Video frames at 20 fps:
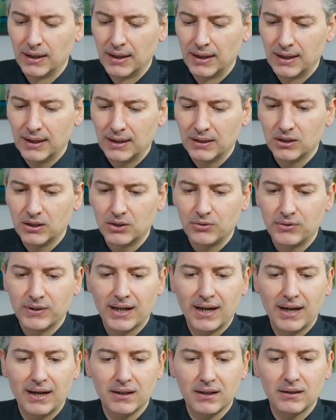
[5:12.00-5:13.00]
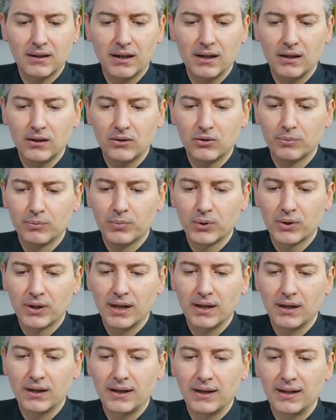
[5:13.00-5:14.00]
for us to be aware of, because
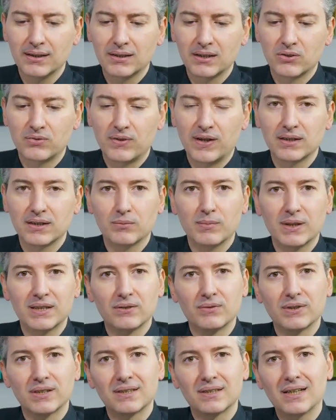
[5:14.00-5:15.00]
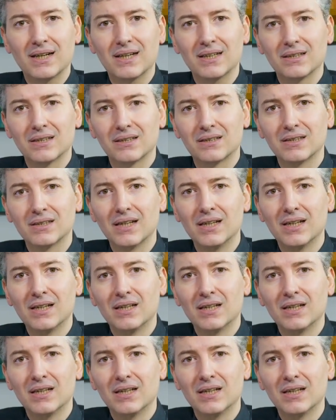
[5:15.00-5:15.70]
in these more advanced stages,